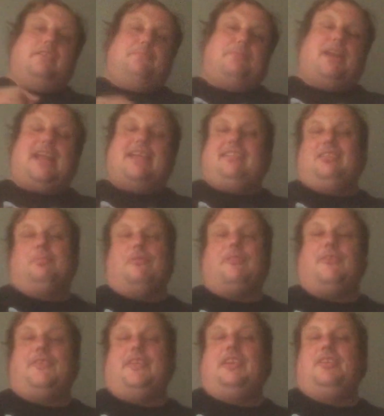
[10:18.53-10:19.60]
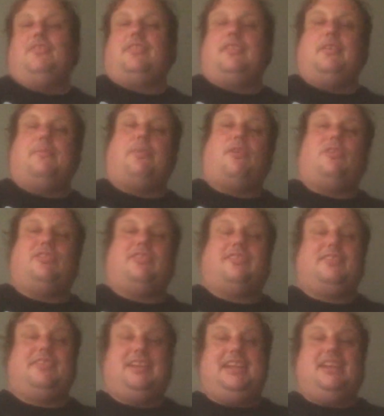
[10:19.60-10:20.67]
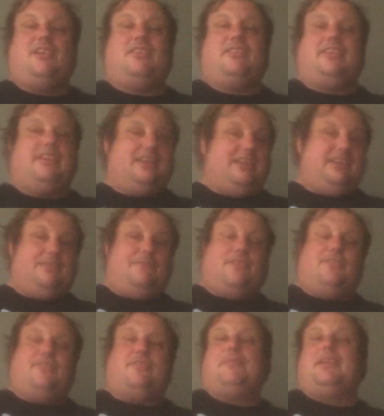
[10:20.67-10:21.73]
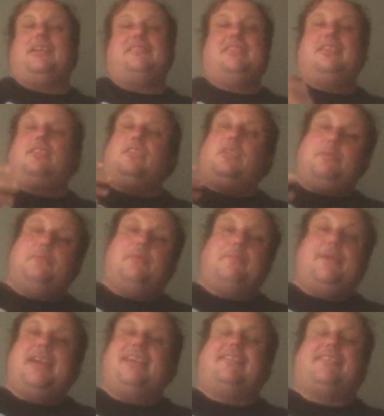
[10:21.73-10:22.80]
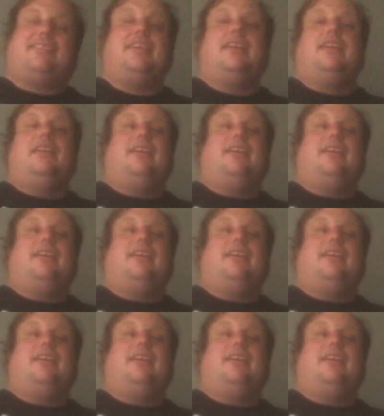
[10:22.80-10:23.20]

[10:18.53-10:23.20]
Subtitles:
But I still prefer to use the Pulse 3D headphones because you get a little bit more bass.